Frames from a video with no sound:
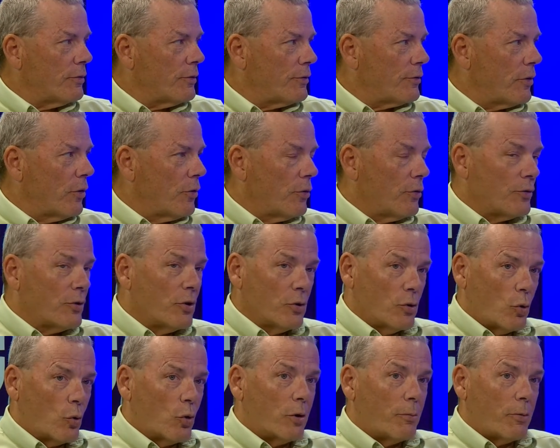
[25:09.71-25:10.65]
so the
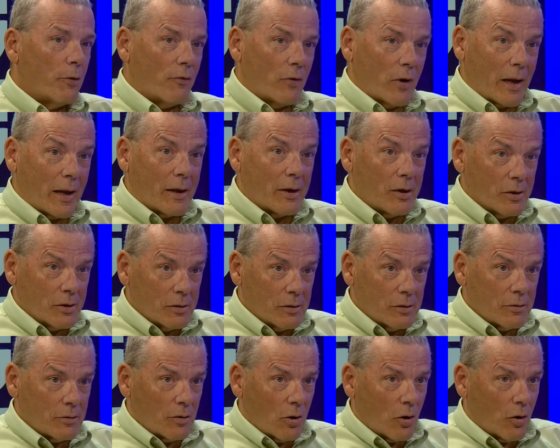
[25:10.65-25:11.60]
Lord
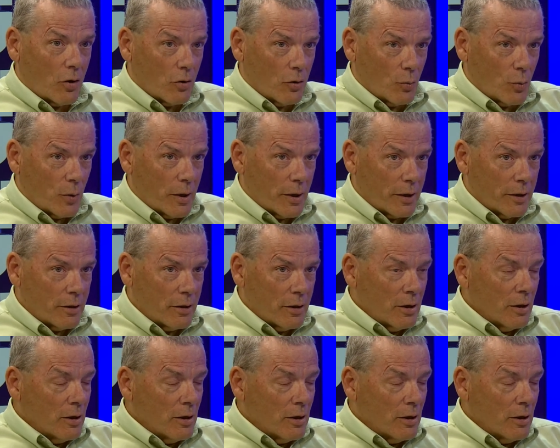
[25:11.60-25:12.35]
provided all the way.